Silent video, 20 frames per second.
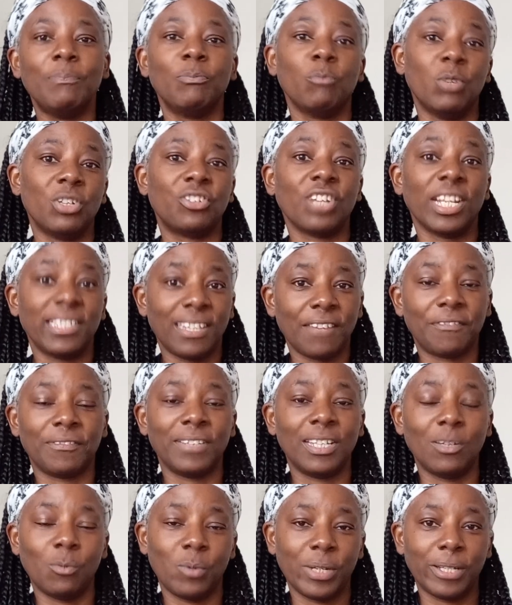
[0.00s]
which I
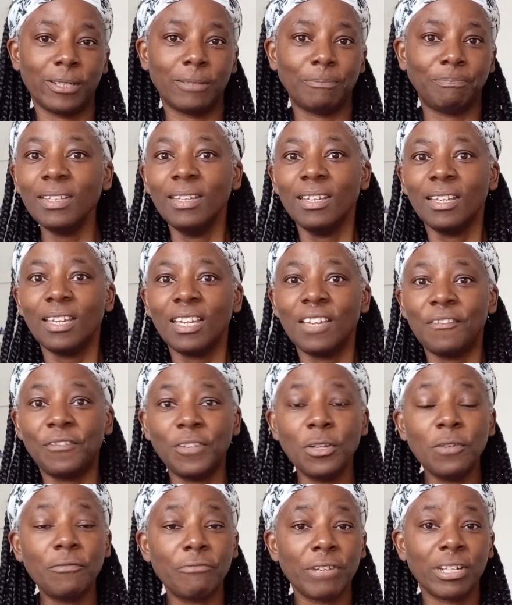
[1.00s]
definitely will. If
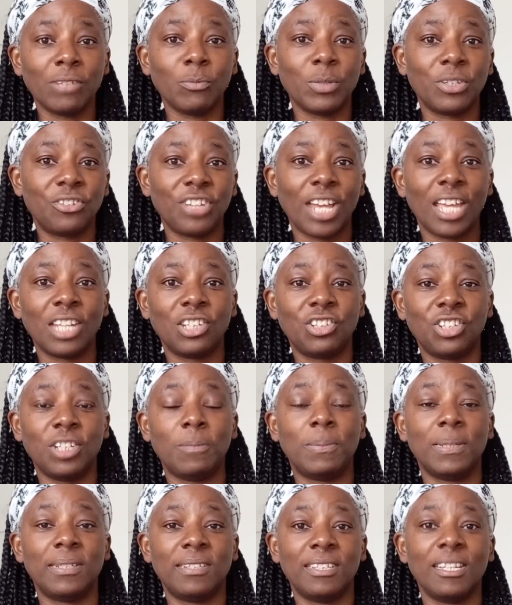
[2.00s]
you've written with
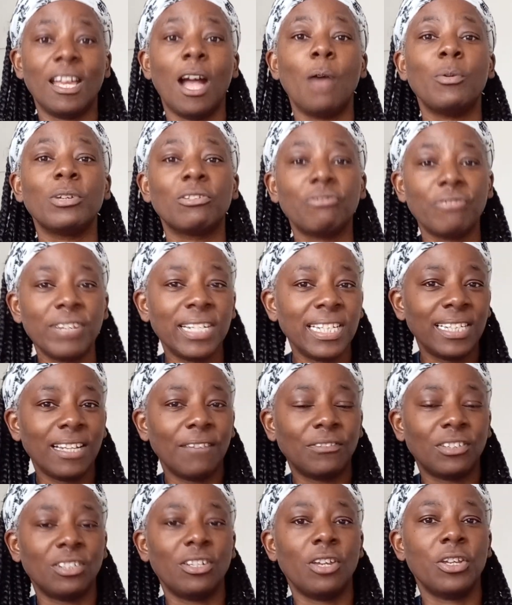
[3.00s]
ChatGPT, I would really
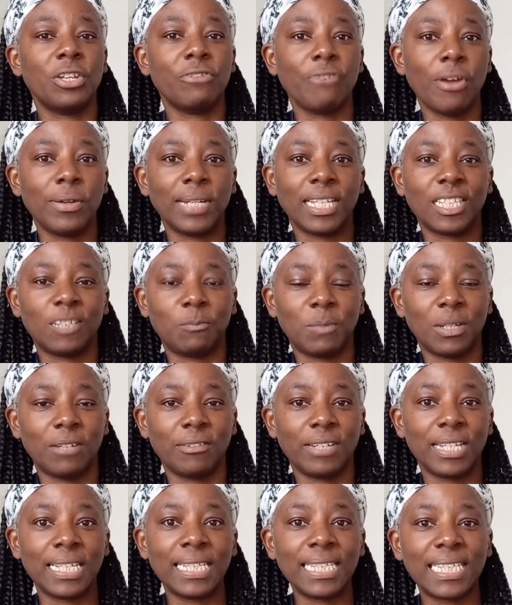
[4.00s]
love to know your own
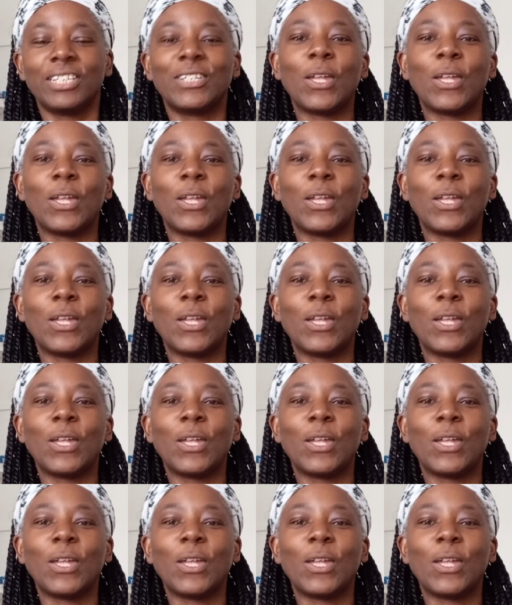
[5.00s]
experience.